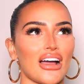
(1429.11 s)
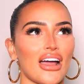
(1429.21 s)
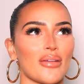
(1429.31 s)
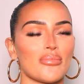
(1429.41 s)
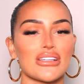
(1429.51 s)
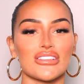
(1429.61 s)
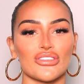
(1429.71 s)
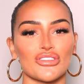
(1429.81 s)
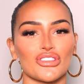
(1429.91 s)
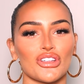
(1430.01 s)
I miss
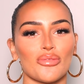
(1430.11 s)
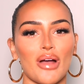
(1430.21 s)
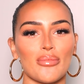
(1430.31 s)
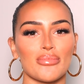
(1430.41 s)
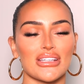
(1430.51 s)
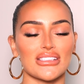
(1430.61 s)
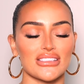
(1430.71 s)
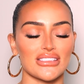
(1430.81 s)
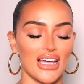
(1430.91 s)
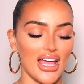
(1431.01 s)
YouTube. I
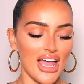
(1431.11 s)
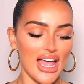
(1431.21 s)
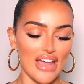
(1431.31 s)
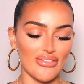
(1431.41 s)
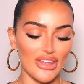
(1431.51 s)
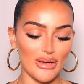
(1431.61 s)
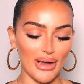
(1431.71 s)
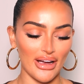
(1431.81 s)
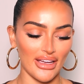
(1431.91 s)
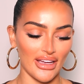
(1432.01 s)
miss everything
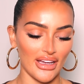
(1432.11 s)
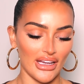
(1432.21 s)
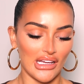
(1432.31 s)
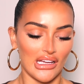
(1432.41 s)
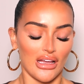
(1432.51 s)
about it.